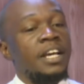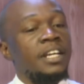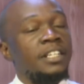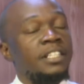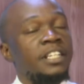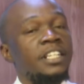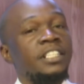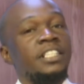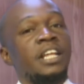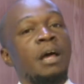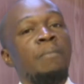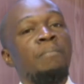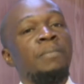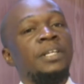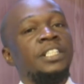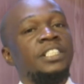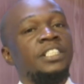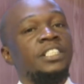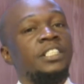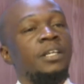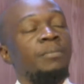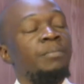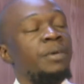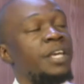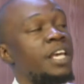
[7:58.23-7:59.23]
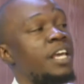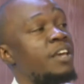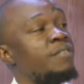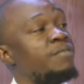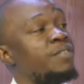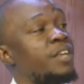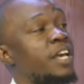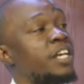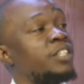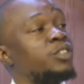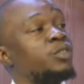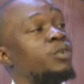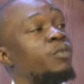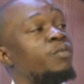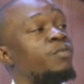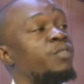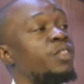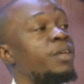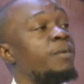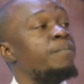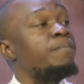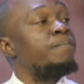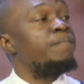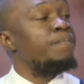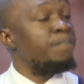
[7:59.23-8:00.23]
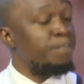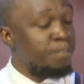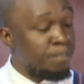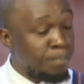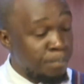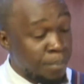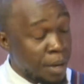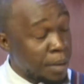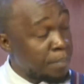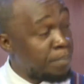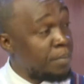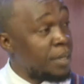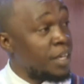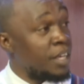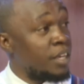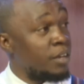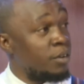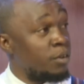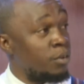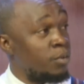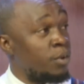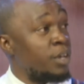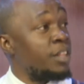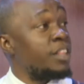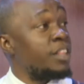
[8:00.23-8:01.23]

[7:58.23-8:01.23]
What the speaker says: determines the behaviors of the baby when they